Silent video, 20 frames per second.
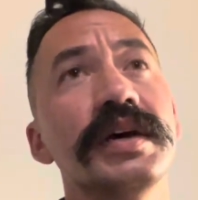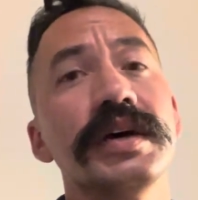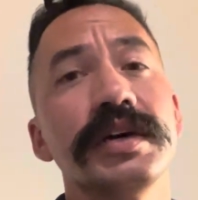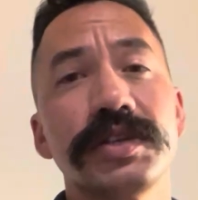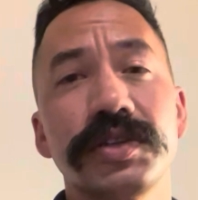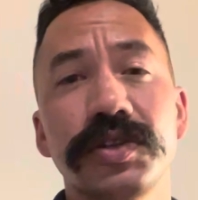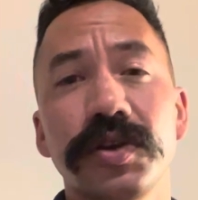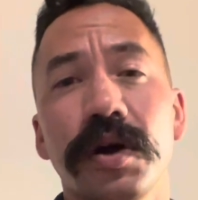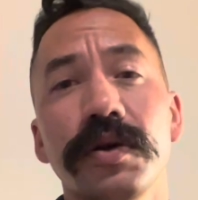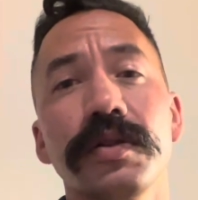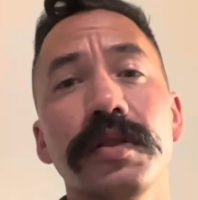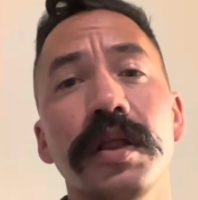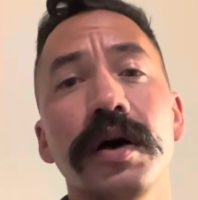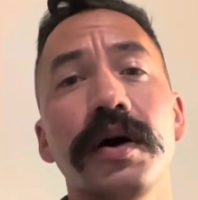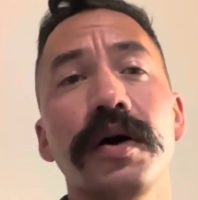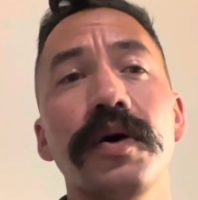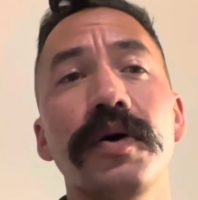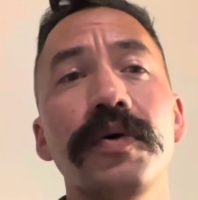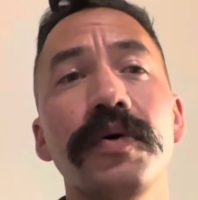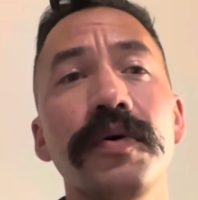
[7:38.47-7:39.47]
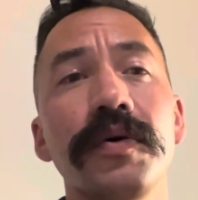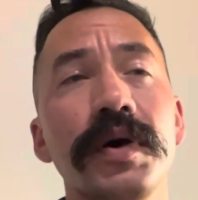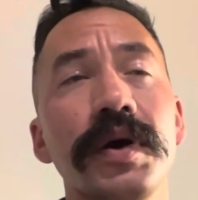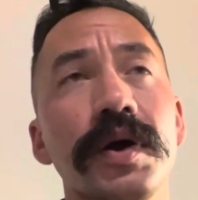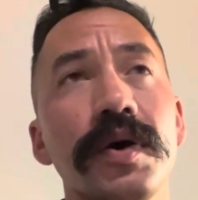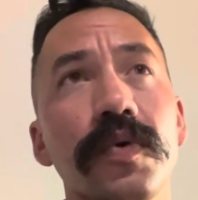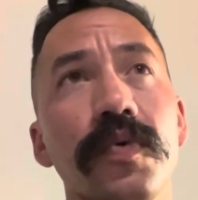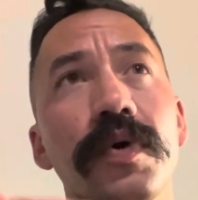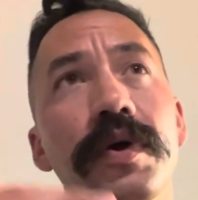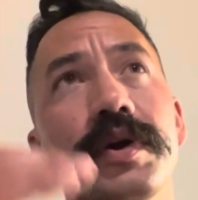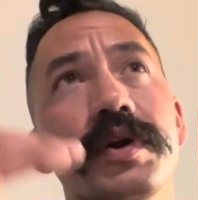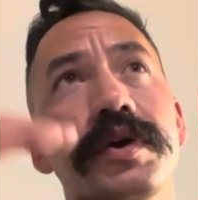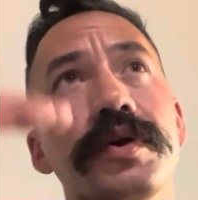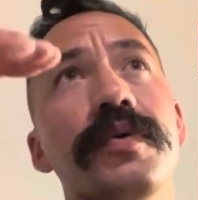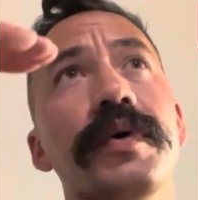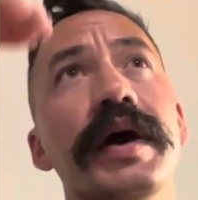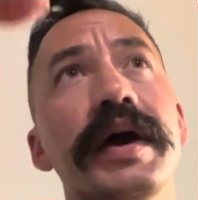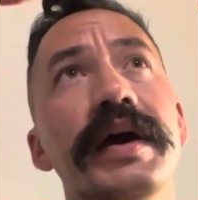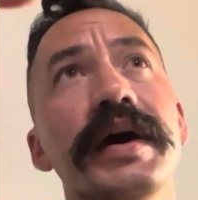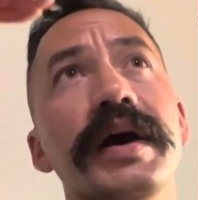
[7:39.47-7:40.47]
Start low, work your
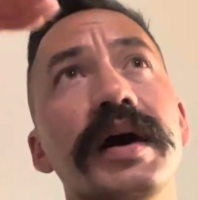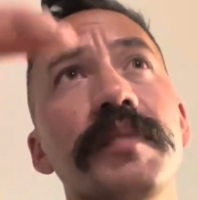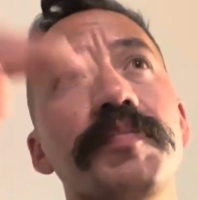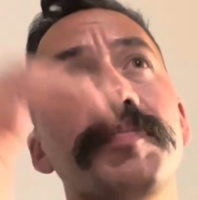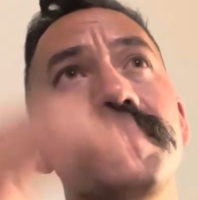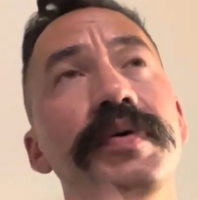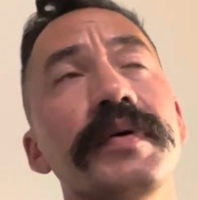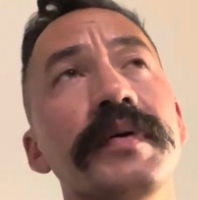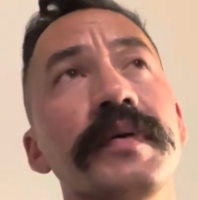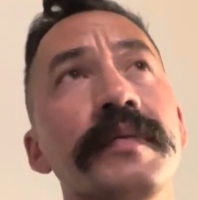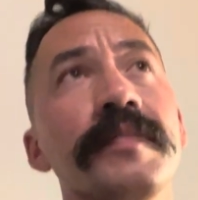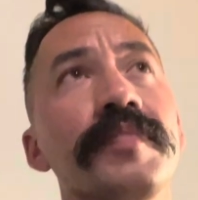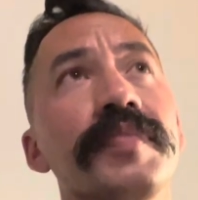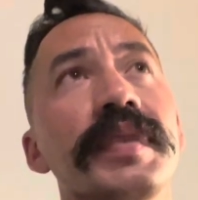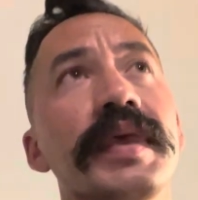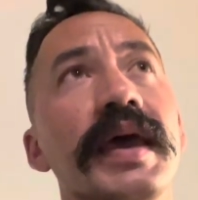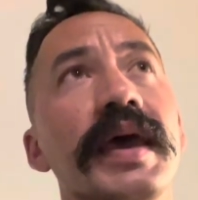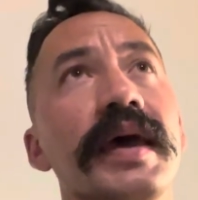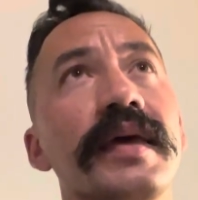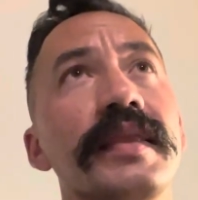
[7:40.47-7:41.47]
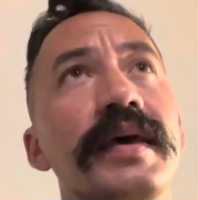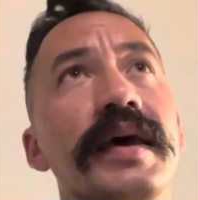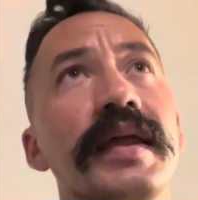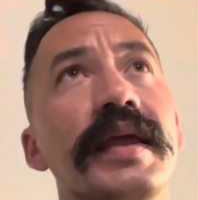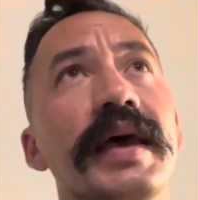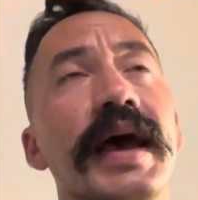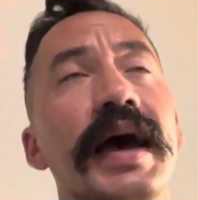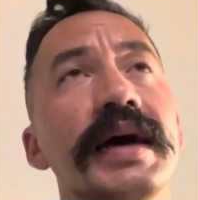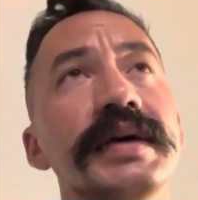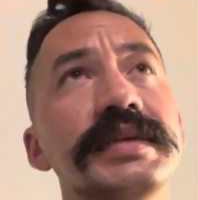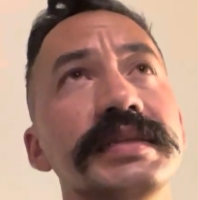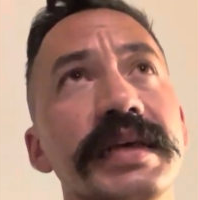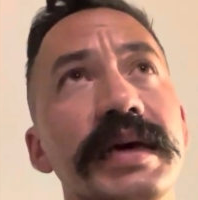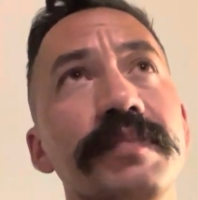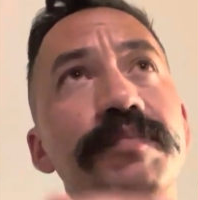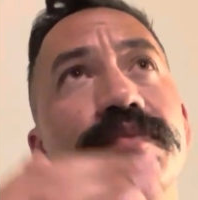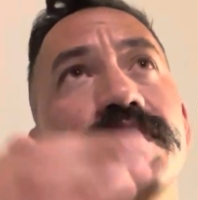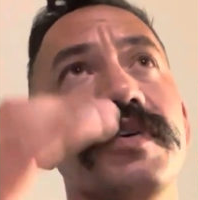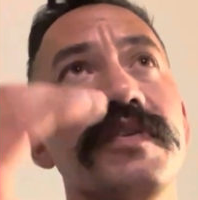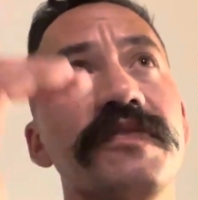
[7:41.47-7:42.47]
way up, and then as
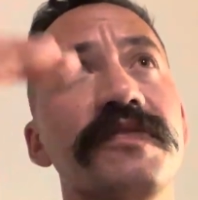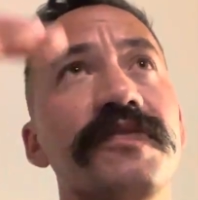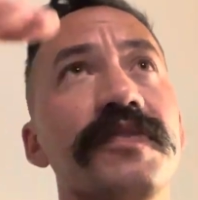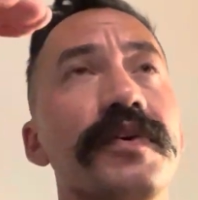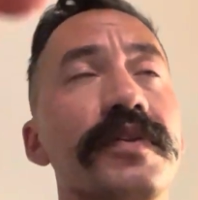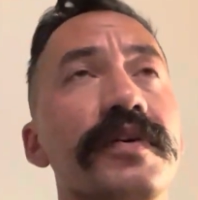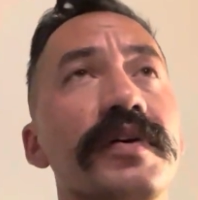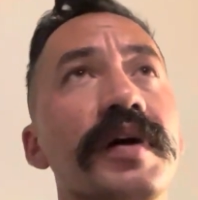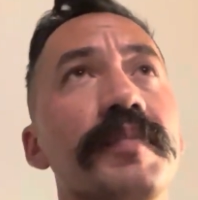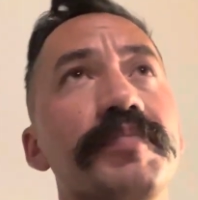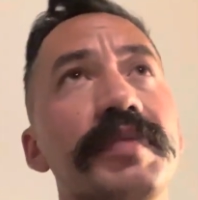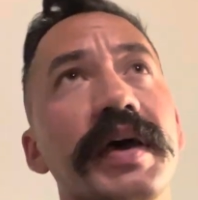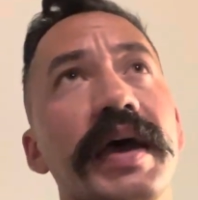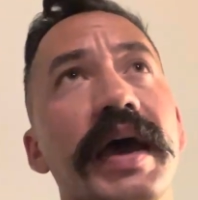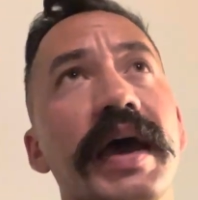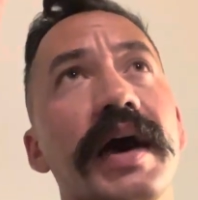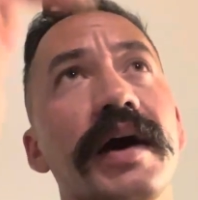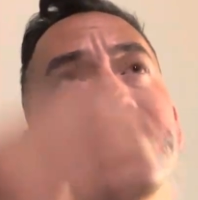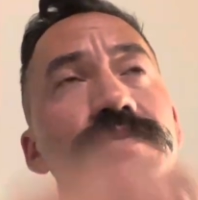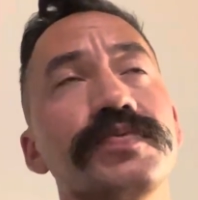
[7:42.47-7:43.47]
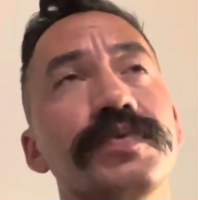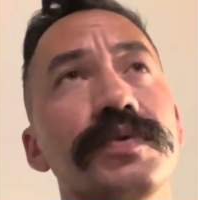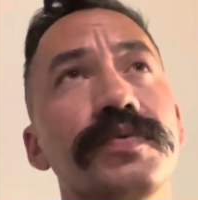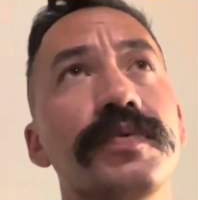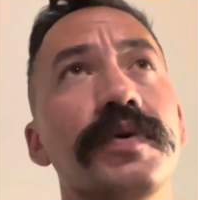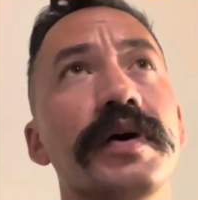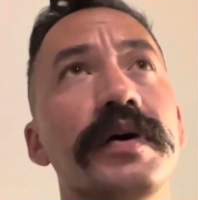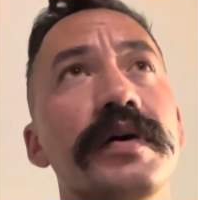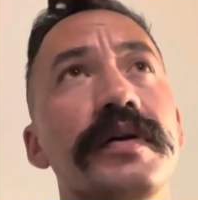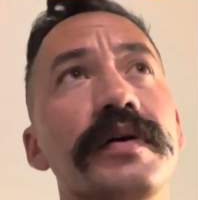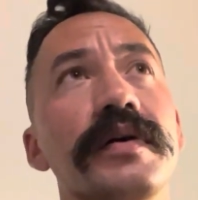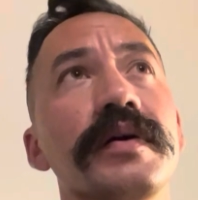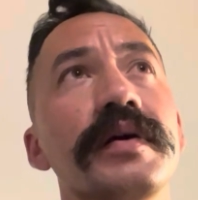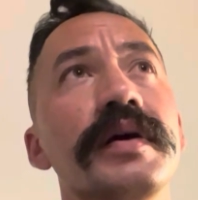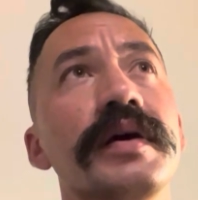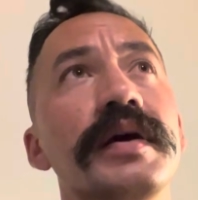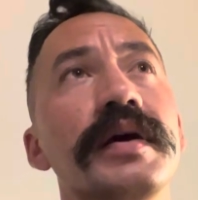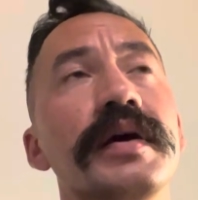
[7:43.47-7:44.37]
they move further up the house with water,